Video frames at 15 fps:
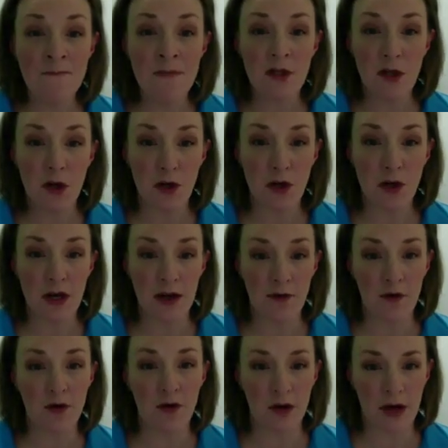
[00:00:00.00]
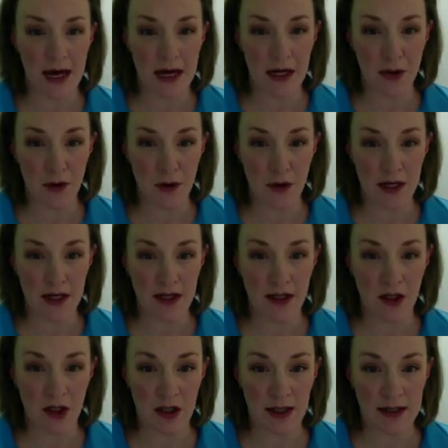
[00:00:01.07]
So if you're on Android,
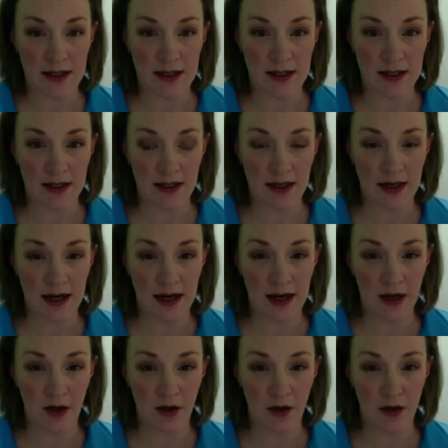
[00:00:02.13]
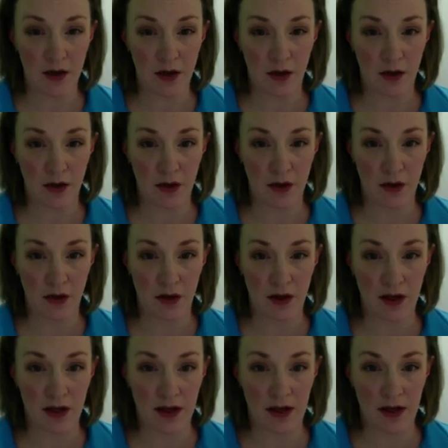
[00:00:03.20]
just go to
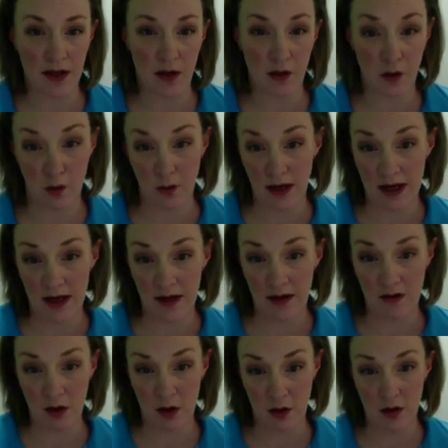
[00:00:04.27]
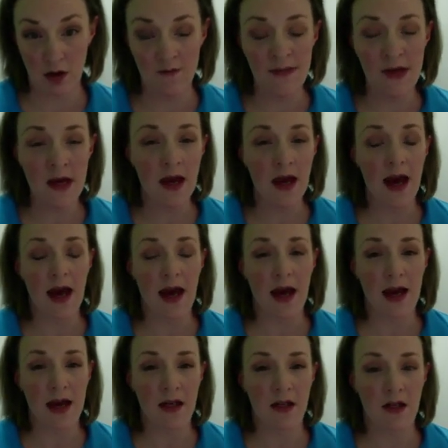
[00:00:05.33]
the Google Play Store
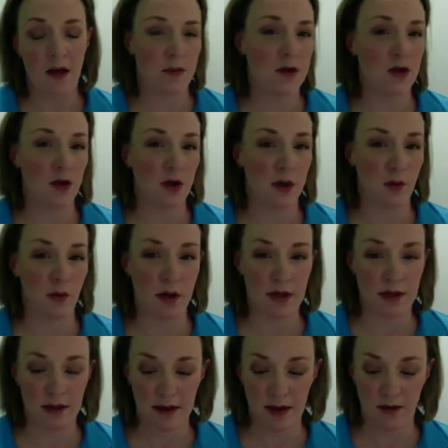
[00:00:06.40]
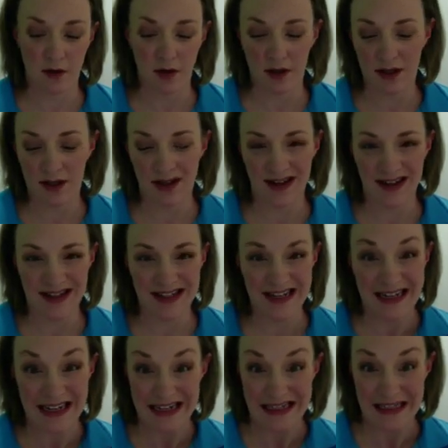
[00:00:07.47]
and type in trigger points. If not, there's a nice
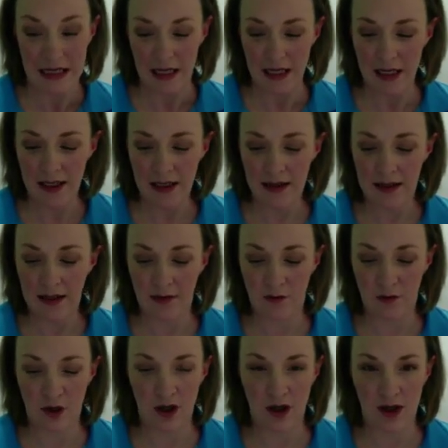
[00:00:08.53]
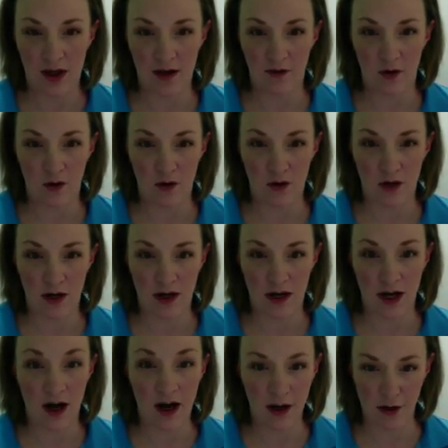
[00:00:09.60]
easy link for you if you're an
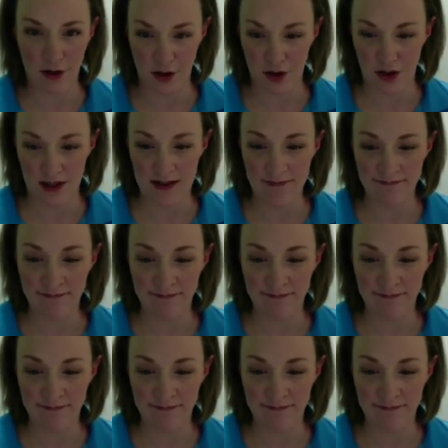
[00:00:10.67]
iOS user.